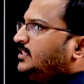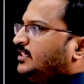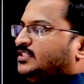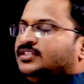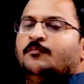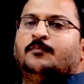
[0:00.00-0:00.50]

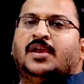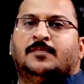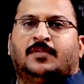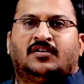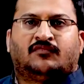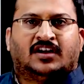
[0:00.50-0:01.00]
is
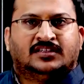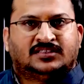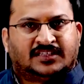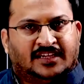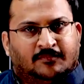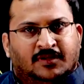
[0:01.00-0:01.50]
paper 1
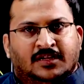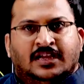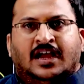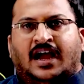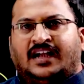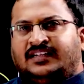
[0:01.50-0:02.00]
scheme.
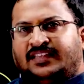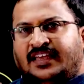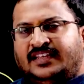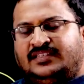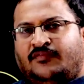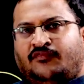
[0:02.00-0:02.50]
And
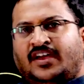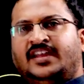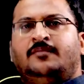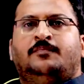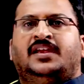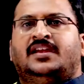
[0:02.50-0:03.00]
there is a
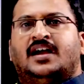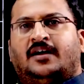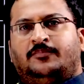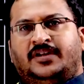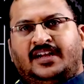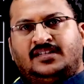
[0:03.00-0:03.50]
very big
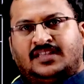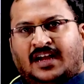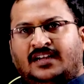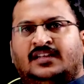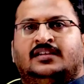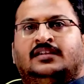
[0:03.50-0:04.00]
update
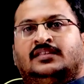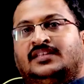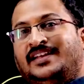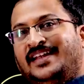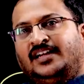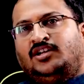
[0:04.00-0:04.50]
that the
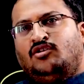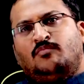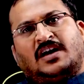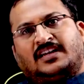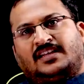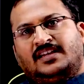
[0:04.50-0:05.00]
negative
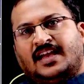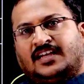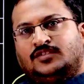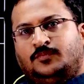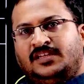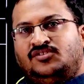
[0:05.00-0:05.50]
marking
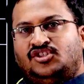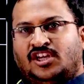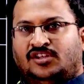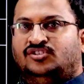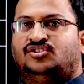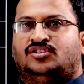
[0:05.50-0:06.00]
has been
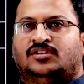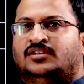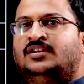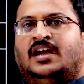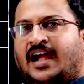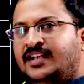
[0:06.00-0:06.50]
changed.
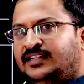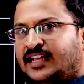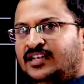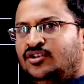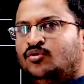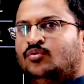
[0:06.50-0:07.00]
I'll
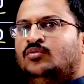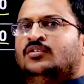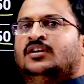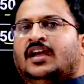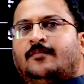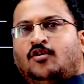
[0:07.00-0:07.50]
tell you
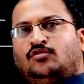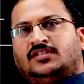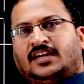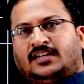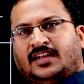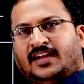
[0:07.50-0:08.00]
about
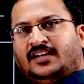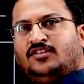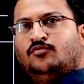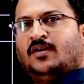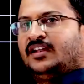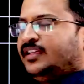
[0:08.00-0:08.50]
that
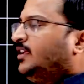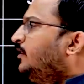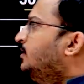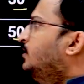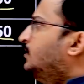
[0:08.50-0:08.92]
negative marking